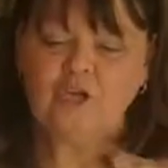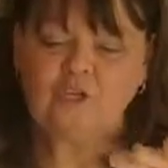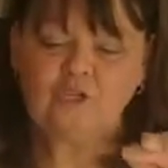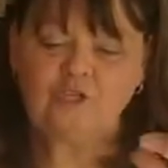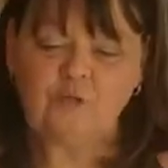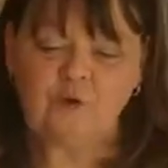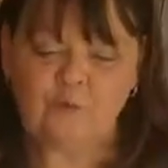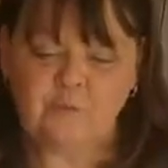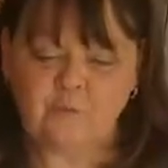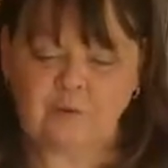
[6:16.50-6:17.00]

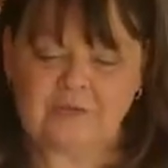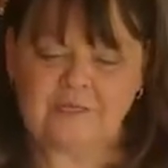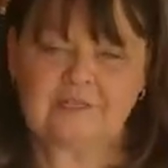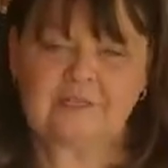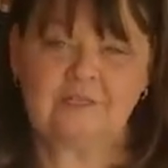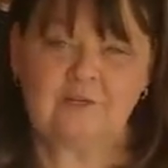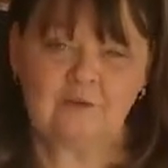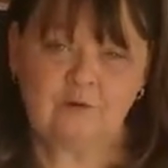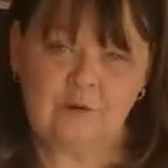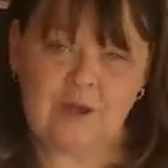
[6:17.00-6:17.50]
soap
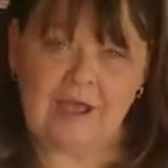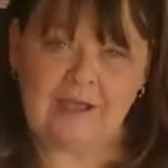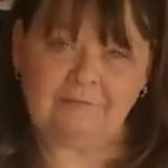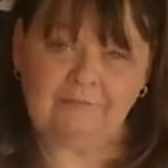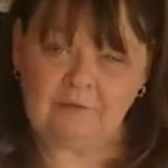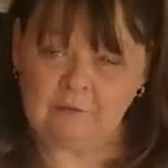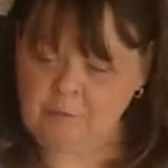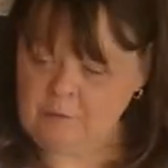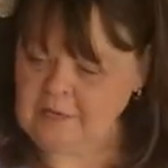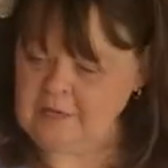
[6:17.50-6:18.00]
residue on
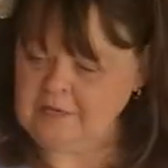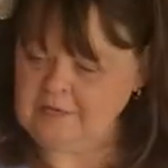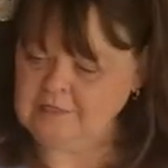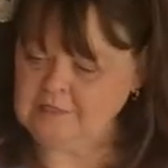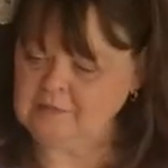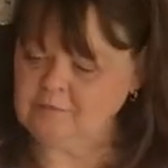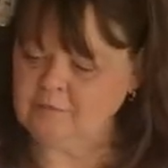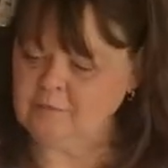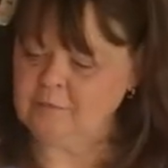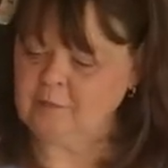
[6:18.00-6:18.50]
the piece
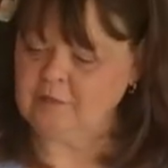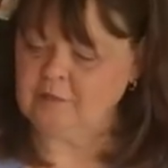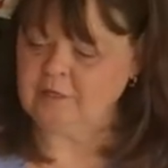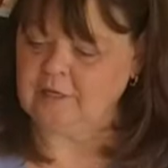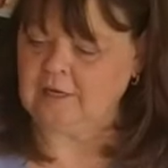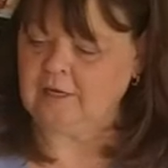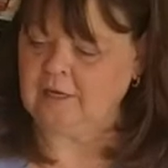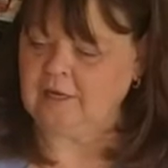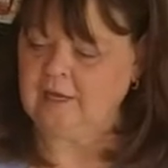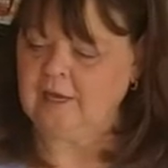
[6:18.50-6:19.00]
from
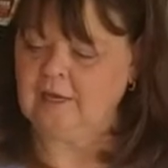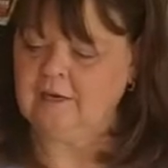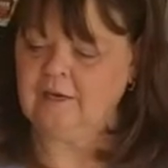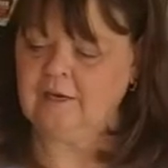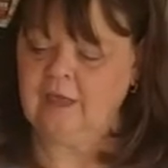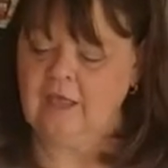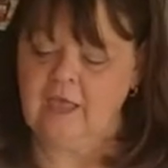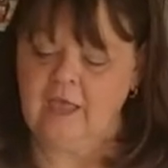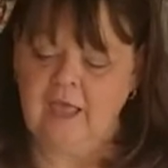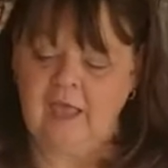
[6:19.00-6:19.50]
cleaning it,
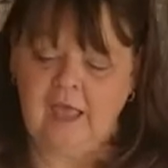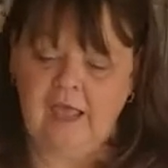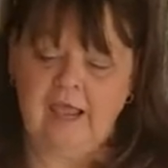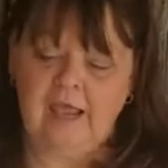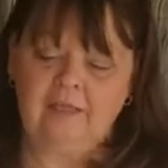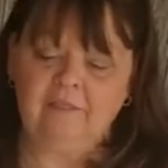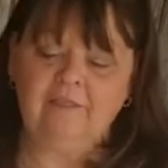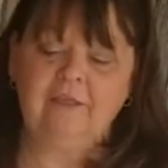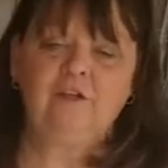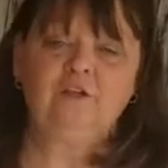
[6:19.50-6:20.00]

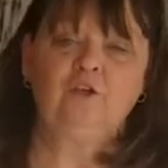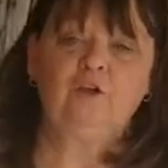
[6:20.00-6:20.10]
and then